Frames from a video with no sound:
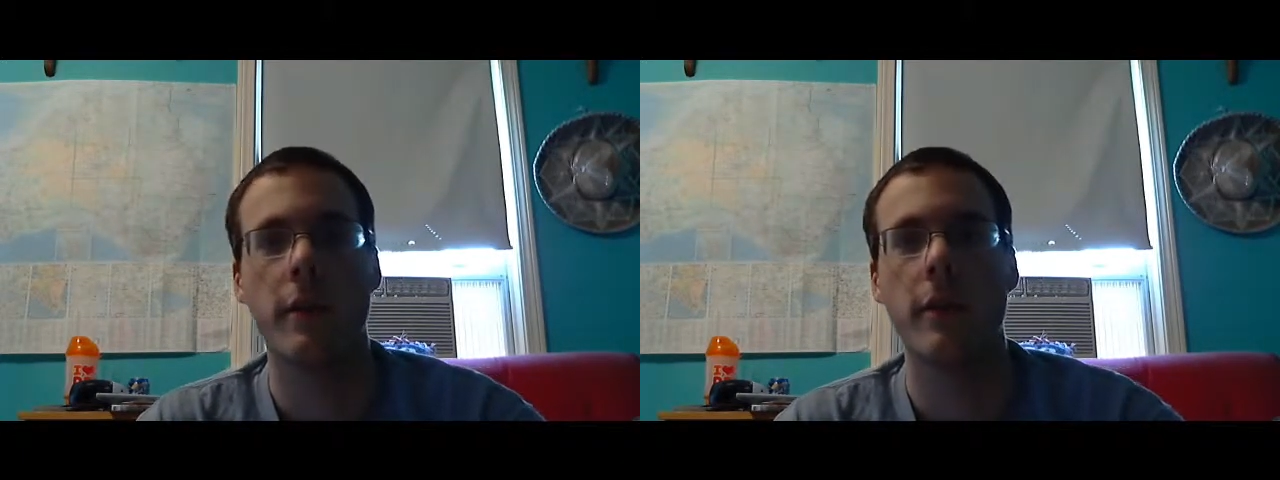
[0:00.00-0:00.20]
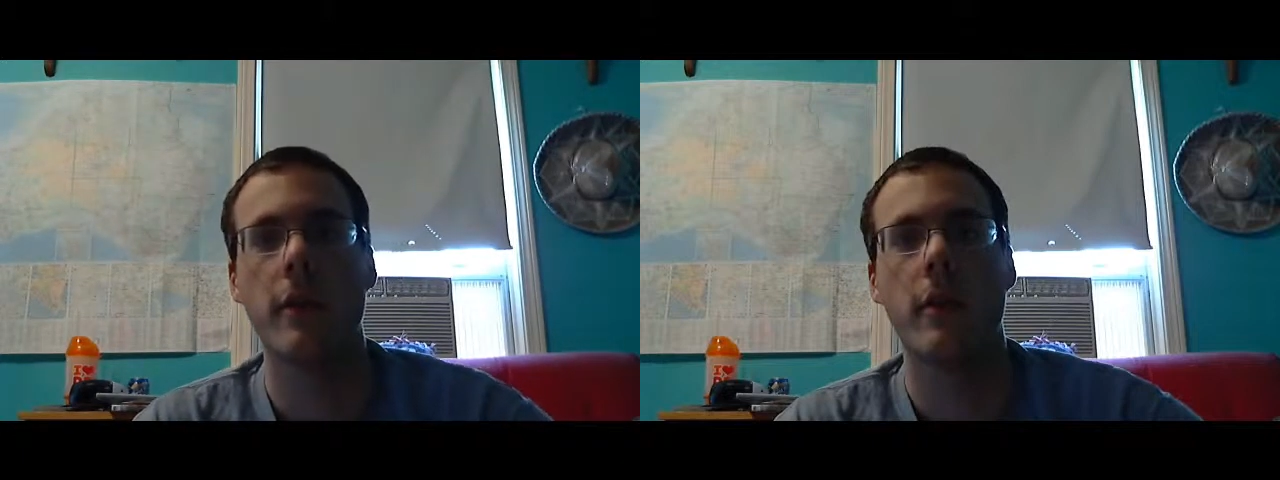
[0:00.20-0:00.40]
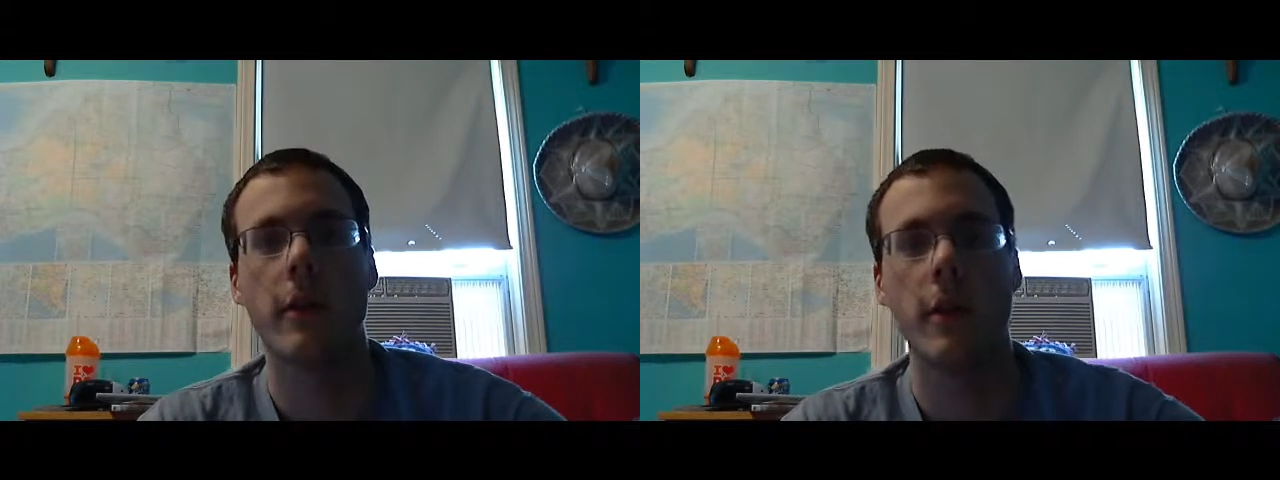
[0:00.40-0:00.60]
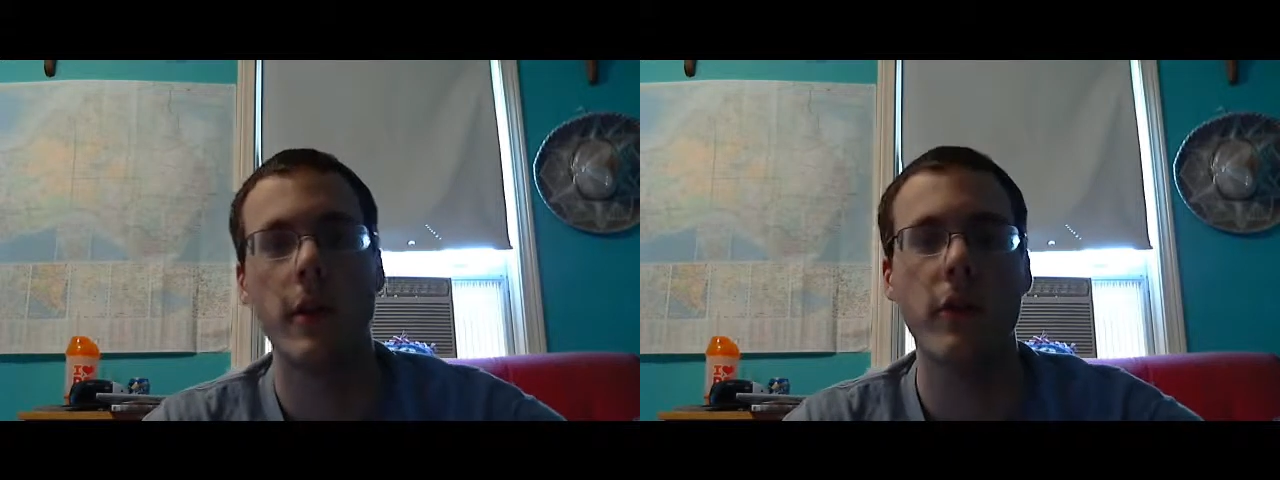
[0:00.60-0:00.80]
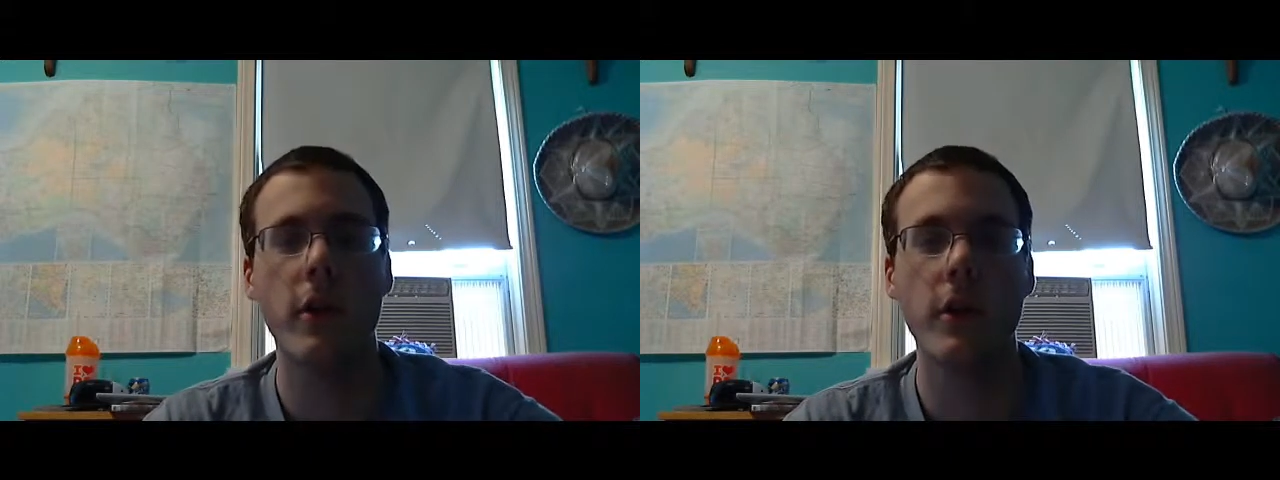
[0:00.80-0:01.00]
The things
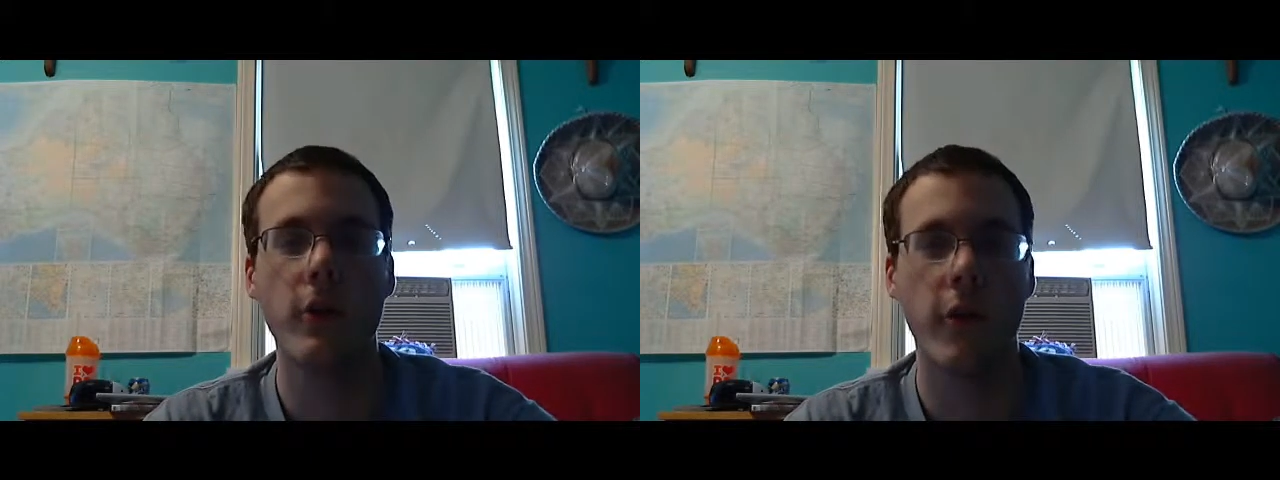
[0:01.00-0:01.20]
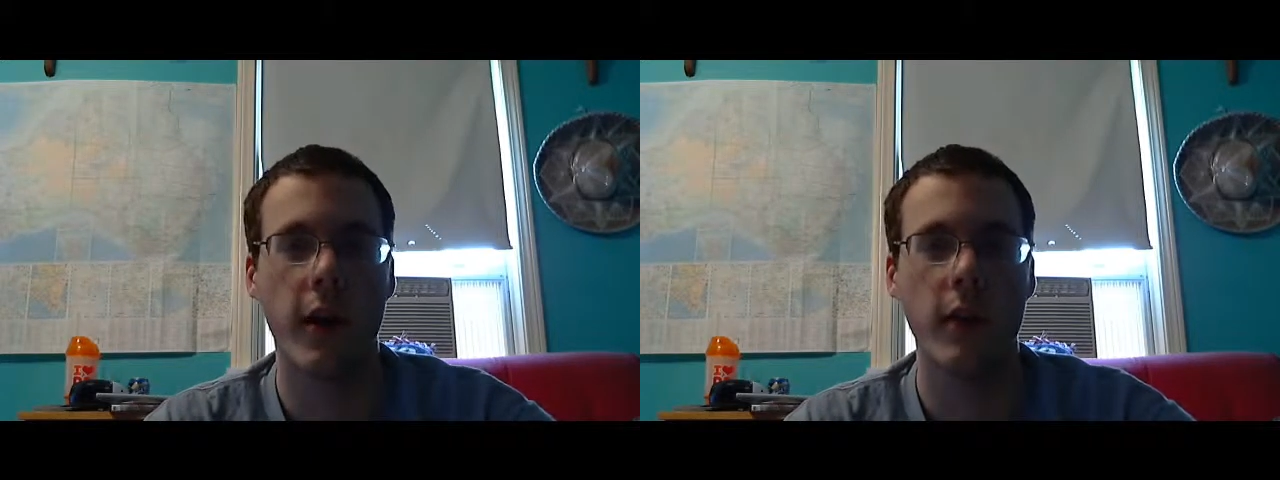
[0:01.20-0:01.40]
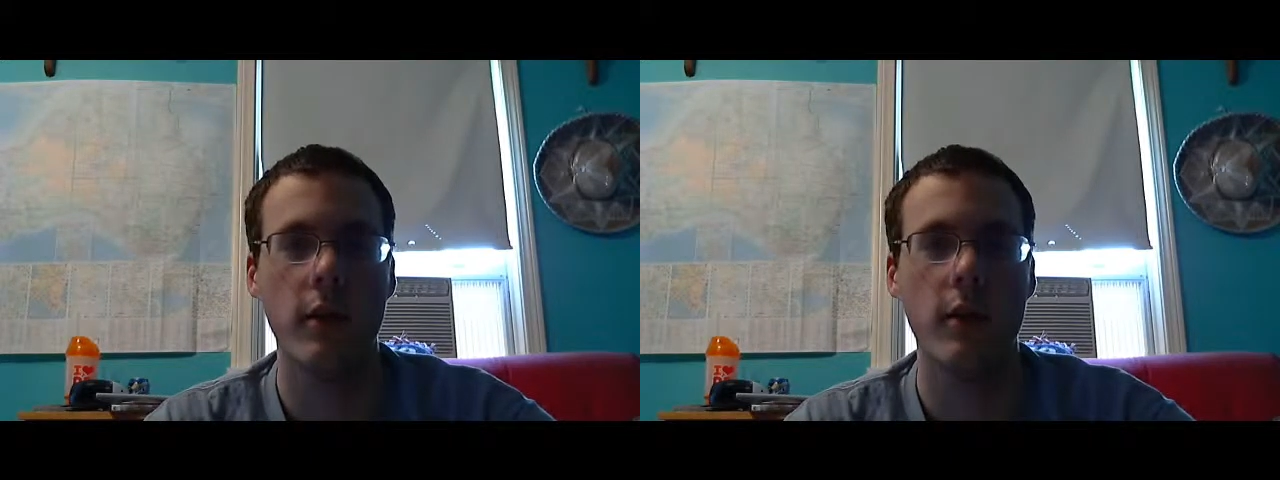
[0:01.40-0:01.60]
you can create